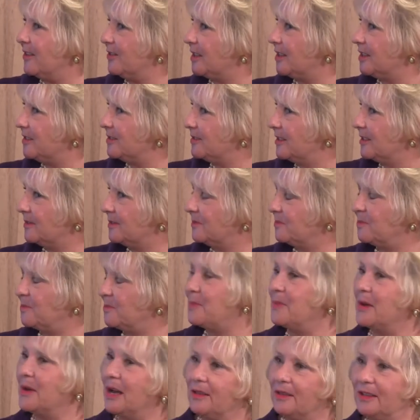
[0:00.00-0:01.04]
of a, a,
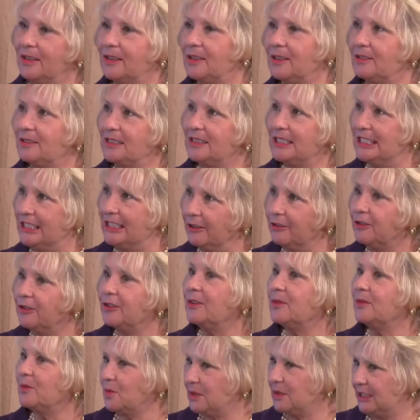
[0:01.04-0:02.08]
a little
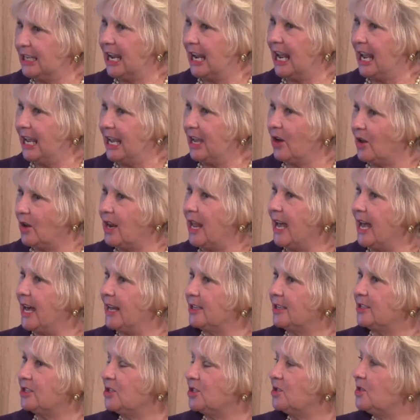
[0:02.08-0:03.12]
different take on how
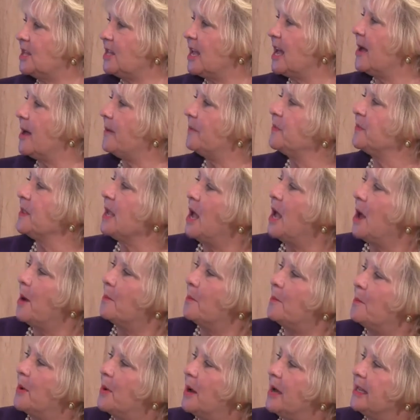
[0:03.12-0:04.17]
to do that.
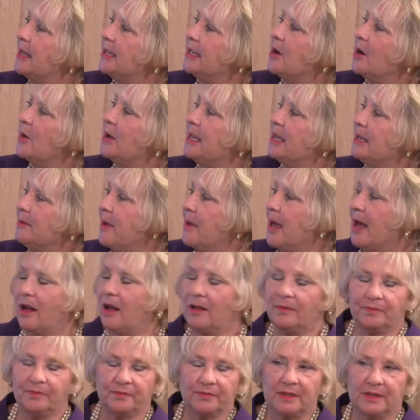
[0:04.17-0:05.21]
But you know, email
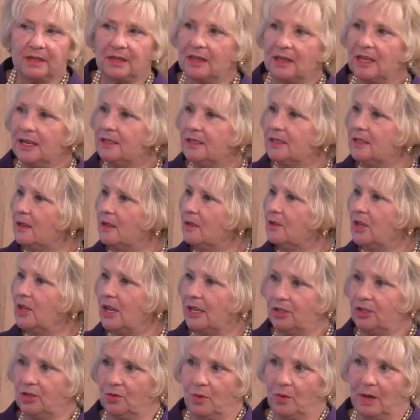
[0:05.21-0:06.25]
there's a
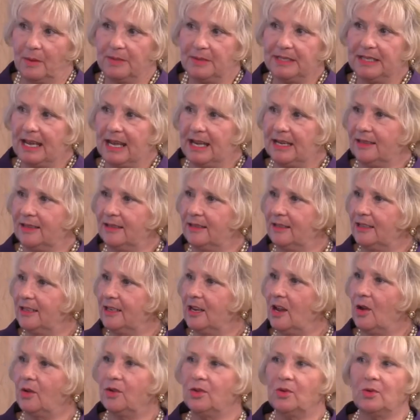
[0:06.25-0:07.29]
that's your website. Yeah. You
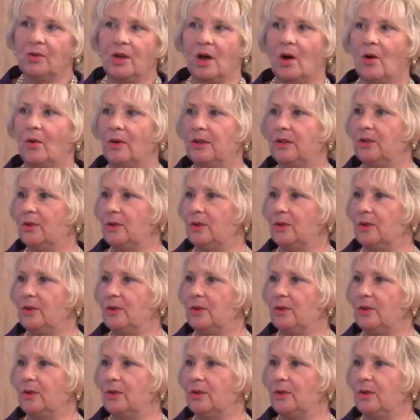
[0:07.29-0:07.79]
know, you go and you